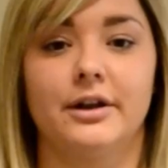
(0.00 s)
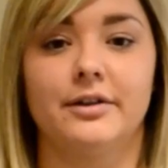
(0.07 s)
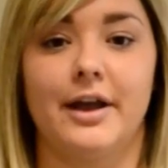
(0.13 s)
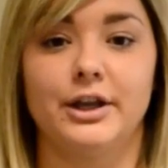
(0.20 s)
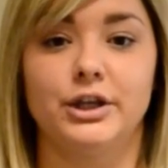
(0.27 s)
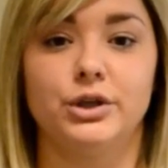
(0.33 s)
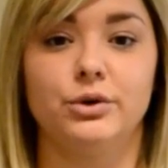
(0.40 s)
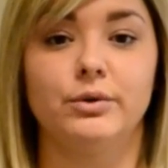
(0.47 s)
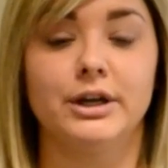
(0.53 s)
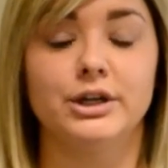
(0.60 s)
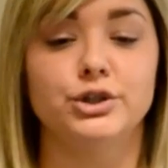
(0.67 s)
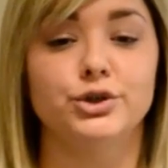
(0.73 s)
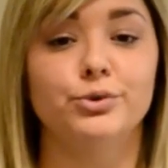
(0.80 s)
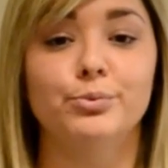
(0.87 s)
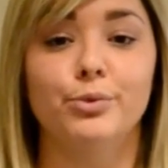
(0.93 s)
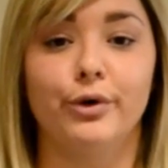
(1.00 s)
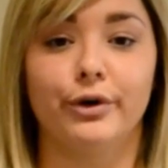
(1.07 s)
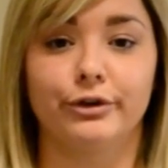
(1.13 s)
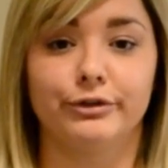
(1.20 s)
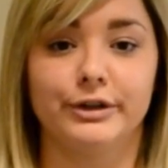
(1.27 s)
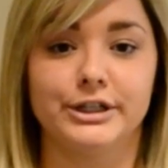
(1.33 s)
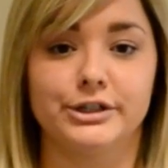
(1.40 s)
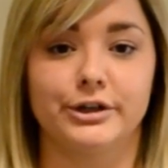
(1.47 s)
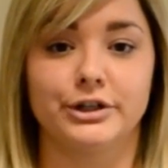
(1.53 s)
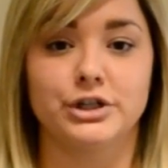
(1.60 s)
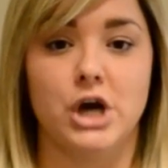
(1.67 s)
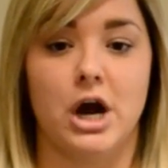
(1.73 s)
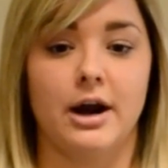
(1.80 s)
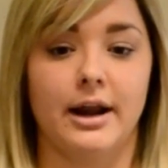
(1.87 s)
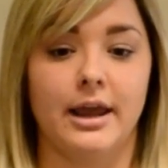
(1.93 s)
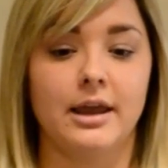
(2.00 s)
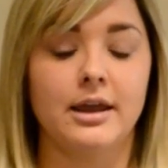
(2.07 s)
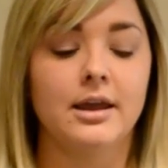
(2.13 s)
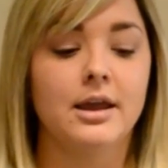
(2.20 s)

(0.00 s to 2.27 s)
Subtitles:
that you can do more research on it.